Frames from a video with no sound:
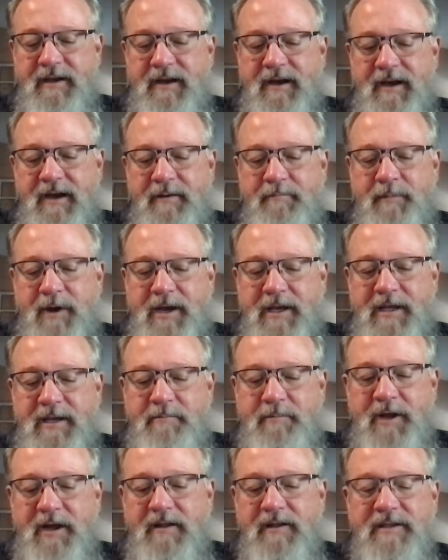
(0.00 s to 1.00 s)
My
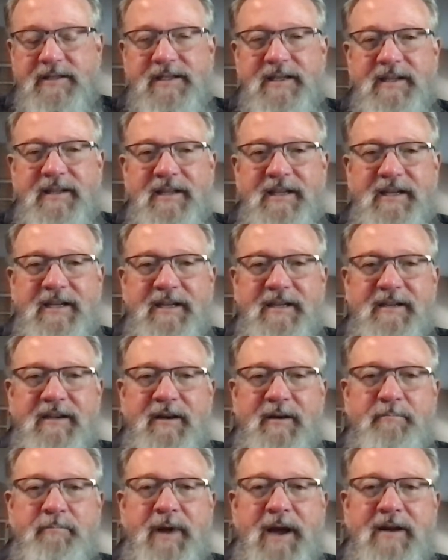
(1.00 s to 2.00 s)
email is in the
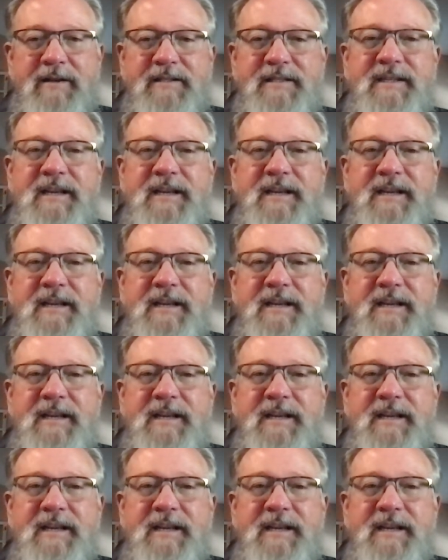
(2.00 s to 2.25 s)
about